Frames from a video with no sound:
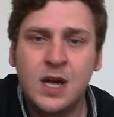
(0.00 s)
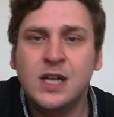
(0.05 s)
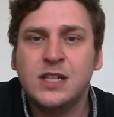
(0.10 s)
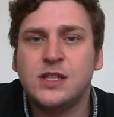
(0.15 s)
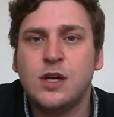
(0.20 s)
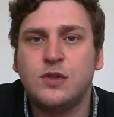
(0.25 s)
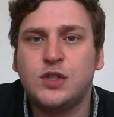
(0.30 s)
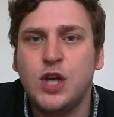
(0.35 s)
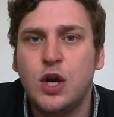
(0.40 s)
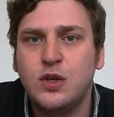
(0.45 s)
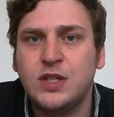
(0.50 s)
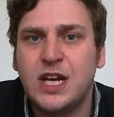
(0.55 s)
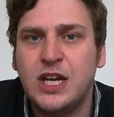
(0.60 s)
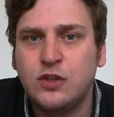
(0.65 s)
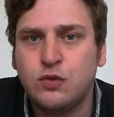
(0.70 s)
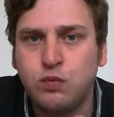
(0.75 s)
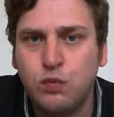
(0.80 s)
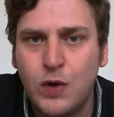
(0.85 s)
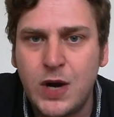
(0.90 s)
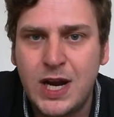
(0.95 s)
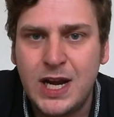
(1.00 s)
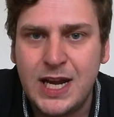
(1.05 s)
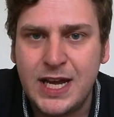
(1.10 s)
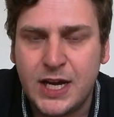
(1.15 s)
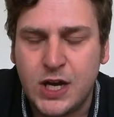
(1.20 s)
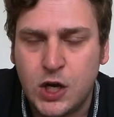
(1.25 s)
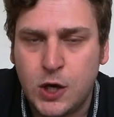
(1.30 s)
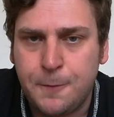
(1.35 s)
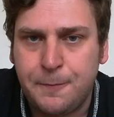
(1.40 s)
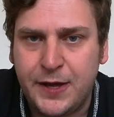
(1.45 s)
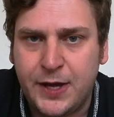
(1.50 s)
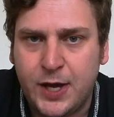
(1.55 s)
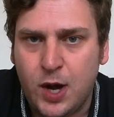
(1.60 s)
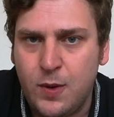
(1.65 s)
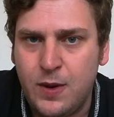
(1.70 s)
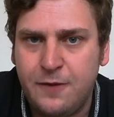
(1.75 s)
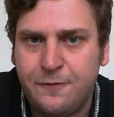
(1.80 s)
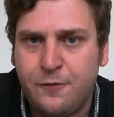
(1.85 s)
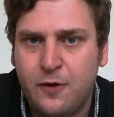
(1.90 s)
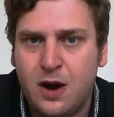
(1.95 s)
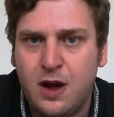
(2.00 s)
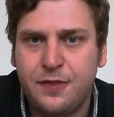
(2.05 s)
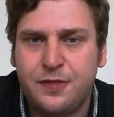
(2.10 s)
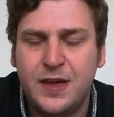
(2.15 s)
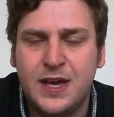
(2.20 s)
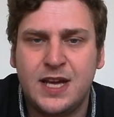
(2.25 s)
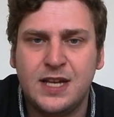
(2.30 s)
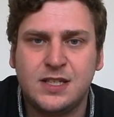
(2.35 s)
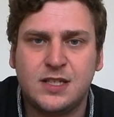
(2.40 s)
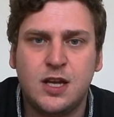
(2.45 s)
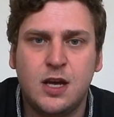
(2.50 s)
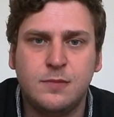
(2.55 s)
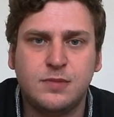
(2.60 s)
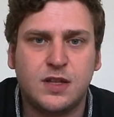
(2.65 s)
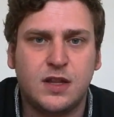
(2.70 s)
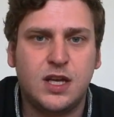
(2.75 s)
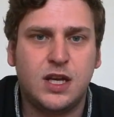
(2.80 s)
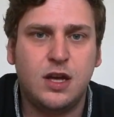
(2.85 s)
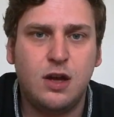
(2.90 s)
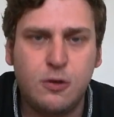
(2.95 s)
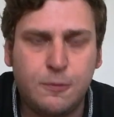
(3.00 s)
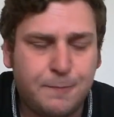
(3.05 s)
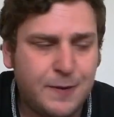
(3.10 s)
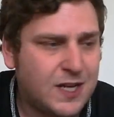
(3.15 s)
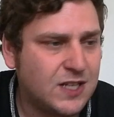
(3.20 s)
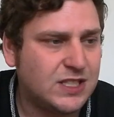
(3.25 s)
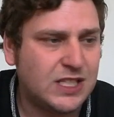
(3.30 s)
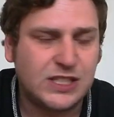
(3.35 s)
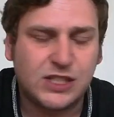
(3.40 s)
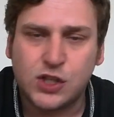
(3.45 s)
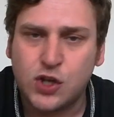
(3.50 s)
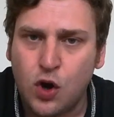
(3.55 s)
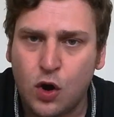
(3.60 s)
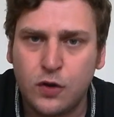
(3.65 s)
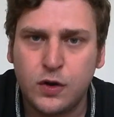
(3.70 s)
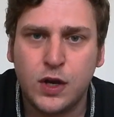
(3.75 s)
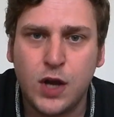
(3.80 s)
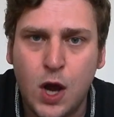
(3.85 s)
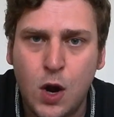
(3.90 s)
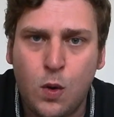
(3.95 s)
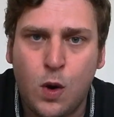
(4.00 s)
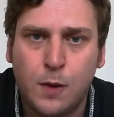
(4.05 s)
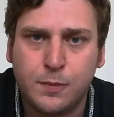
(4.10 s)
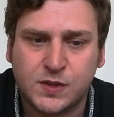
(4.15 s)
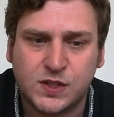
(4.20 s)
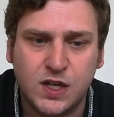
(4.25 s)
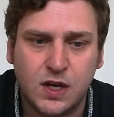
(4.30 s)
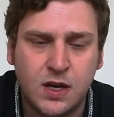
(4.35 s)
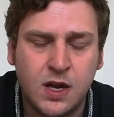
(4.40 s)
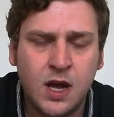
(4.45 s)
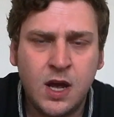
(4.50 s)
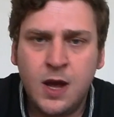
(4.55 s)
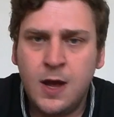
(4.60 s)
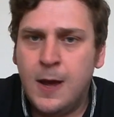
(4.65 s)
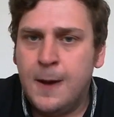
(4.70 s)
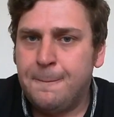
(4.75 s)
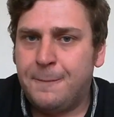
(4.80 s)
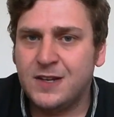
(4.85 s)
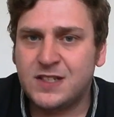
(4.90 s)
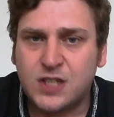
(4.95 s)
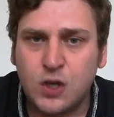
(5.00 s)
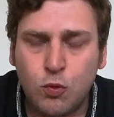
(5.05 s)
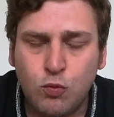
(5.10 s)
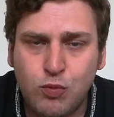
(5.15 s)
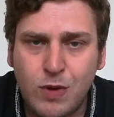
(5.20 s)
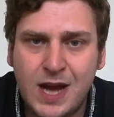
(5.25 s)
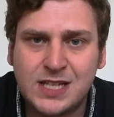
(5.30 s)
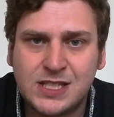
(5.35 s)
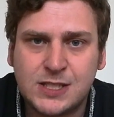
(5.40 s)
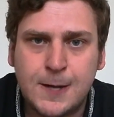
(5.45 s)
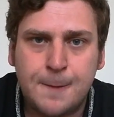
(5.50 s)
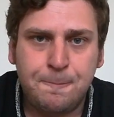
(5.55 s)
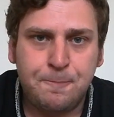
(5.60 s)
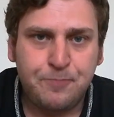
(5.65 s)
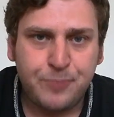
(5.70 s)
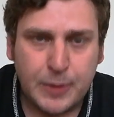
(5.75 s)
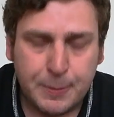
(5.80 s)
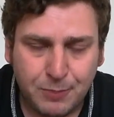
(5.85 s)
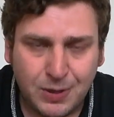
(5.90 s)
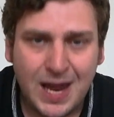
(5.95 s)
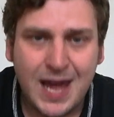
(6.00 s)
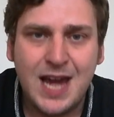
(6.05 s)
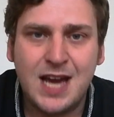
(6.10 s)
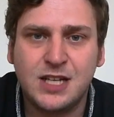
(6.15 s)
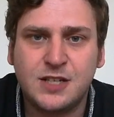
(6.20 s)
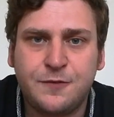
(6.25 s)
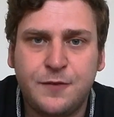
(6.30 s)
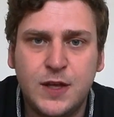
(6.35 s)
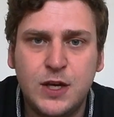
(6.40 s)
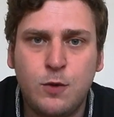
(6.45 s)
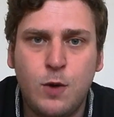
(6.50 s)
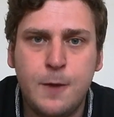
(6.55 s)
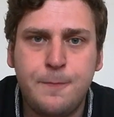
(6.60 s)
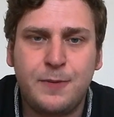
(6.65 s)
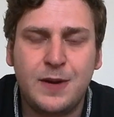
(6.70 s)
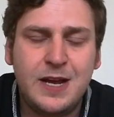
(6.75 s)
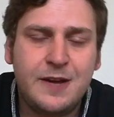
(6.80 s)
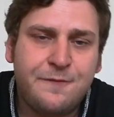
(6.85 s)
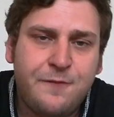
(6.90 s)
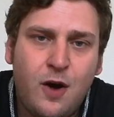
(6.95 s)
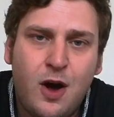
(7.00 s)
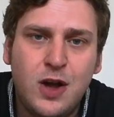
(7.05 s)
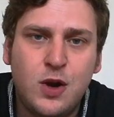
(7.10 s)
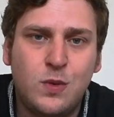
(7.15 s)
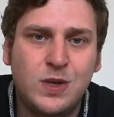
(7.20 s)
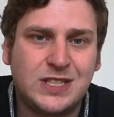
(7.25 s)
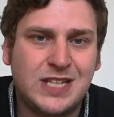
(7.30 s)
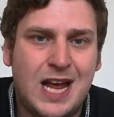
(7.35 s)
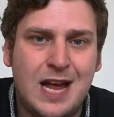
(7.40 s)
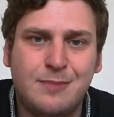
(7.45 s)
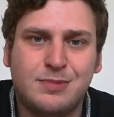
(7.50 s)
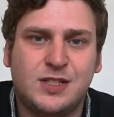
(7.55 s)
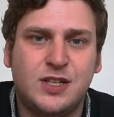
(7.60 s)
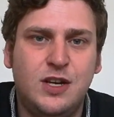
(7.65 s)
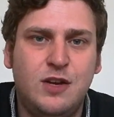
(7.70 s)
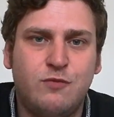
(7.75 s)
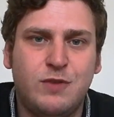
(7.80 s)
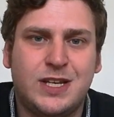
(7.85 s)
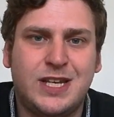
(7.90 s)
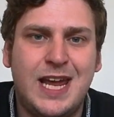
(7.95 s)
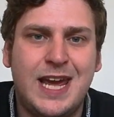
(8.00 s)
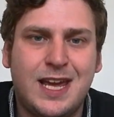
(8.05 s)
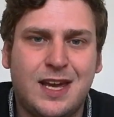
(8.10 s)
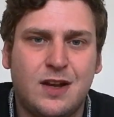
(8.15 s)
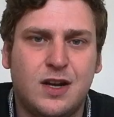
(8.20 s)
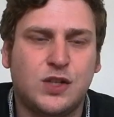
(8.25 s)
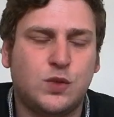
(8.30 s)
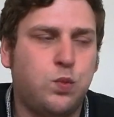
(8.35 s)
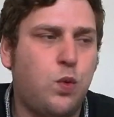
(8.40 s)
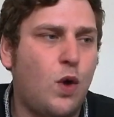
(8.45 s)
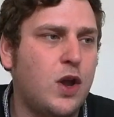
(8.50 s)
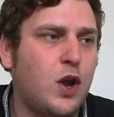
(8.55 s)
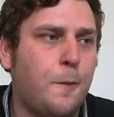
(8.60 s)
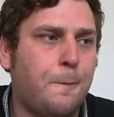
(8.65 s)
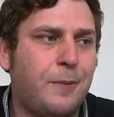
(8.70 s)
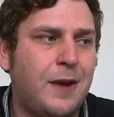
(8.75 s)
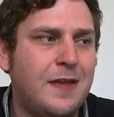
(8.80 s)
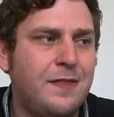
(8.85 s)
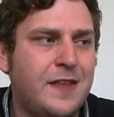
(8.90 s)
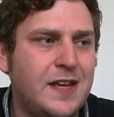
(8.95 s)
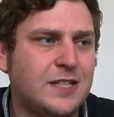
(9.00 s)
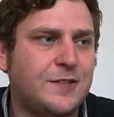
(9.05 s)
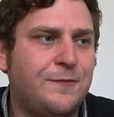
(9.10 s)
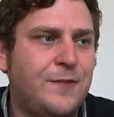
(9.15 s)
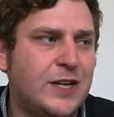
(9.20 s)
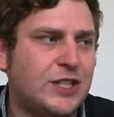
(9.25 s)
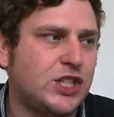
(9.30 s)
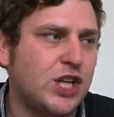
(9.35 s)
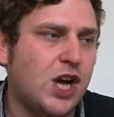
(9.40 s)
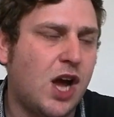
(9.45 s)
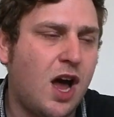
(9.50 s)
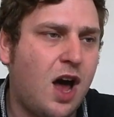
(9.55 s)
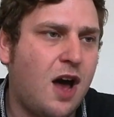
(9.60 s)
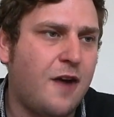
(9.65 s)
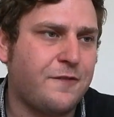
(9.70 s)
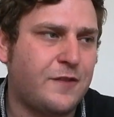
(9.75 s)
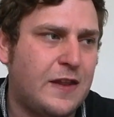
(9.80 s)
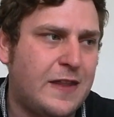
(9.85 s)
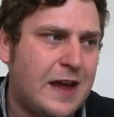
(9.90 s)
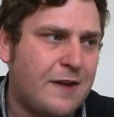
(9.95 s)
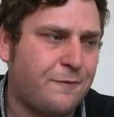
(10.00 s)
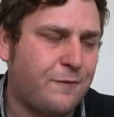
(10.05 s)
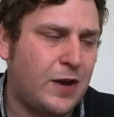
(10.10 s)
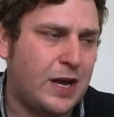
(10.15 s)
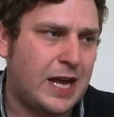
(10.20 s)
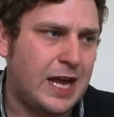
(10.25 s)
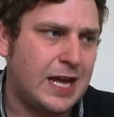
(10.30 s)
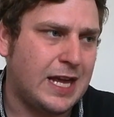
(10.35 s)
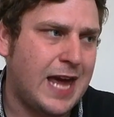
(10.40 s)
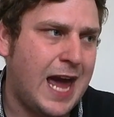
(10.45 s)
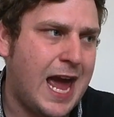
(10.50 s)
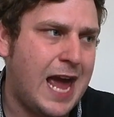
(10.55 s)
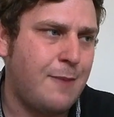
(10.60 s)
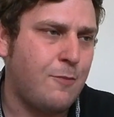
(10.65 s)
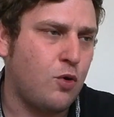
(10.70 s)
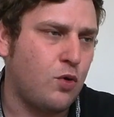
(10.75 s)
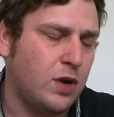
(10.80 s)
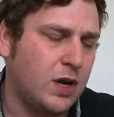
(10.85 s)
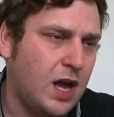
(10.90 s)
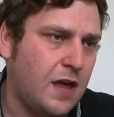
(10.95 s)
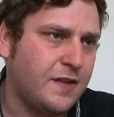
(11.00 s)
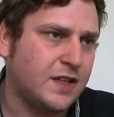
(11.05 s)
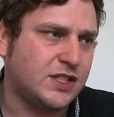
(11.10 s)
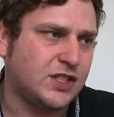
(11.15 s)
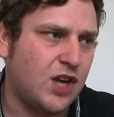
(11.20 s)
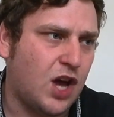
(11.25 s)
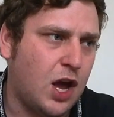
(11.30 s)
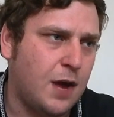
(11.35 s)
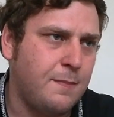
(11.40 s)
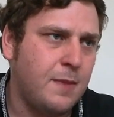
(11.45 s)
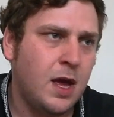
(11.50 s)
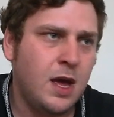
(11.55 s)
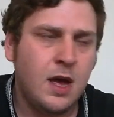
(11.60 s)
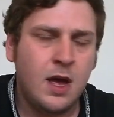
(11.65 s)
So Jose's really going to be going for it, I think, in terms of the youth because he's got no option but to rest players for the Europa League final. It's absolutely ridiculous. Why not play this fixture after that freaking game or another time?